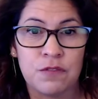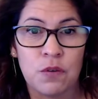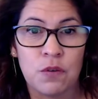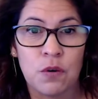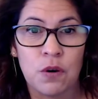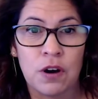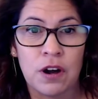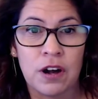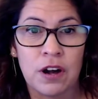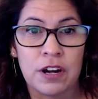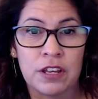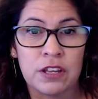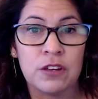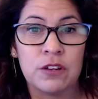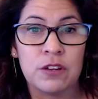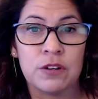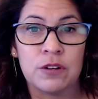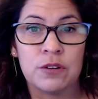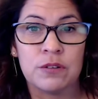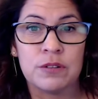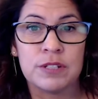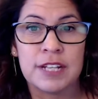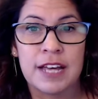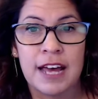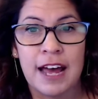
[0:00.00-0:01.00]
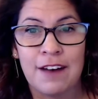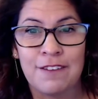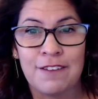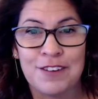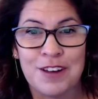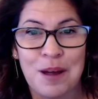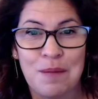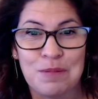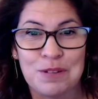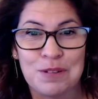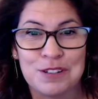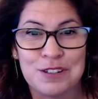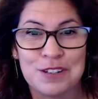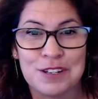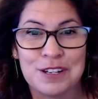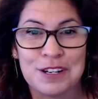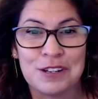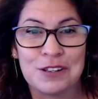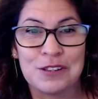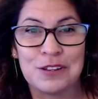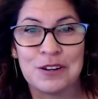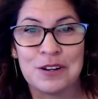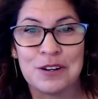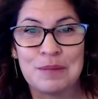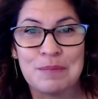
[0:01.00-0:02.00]
for you to have an opportunity
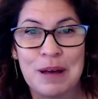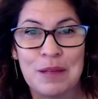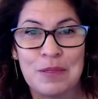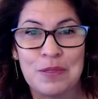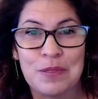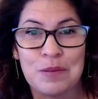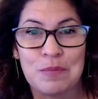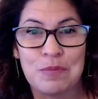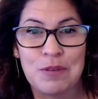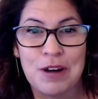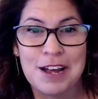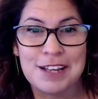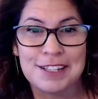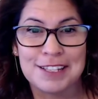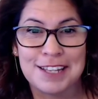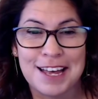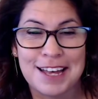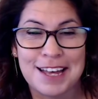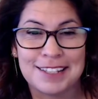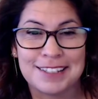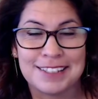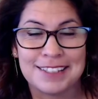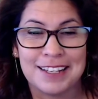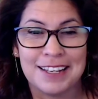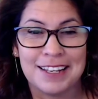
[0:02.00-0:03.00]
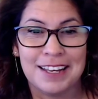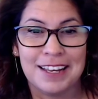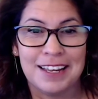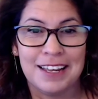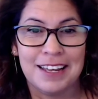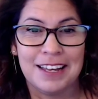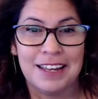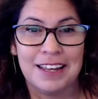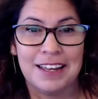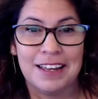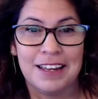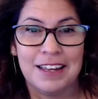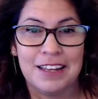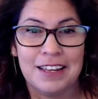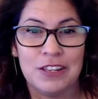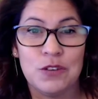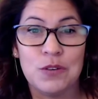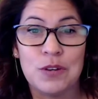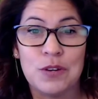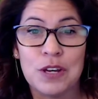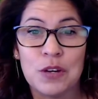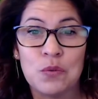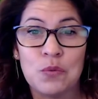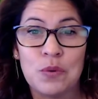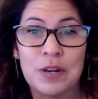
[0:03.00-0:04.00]
to learn about the process. You
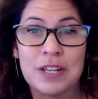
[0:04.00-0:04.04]
can